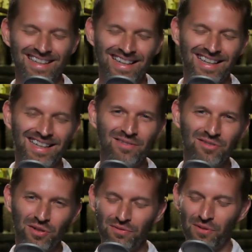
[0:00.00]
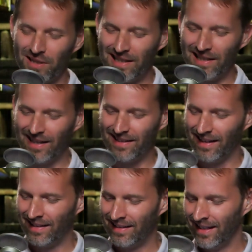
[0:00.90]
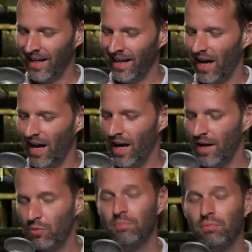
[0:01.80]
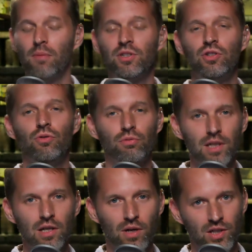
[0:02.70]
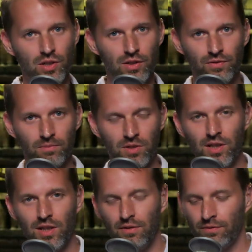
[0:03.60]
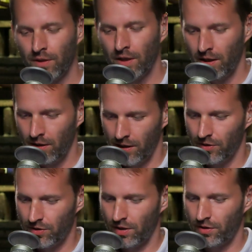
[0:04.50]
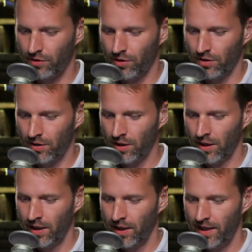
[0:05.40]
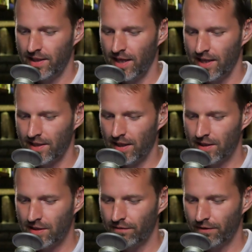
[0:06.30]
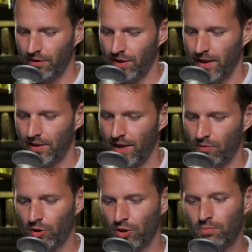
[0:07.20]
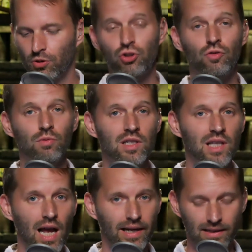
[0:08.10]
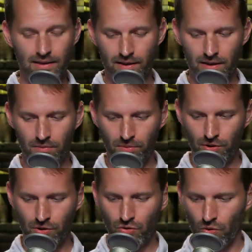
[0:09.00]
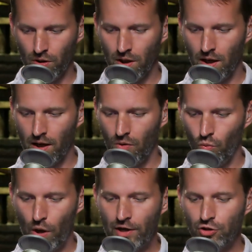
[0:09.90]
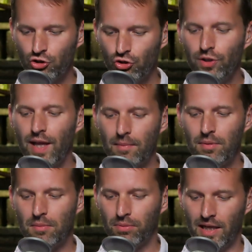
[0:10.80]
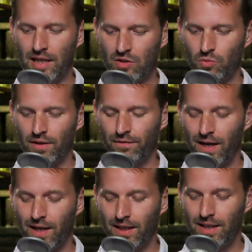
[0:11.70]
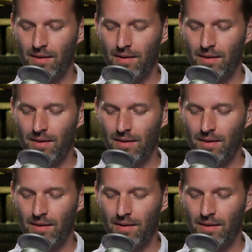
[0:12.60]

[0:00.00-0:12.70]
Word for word: gives you a voting guide. Yeah, uh, and we promised you three questions from Steve. Here's the third. He says it's difficult to nail down where your books should reside in a bookstore. Uh, where should they be placed when they finally name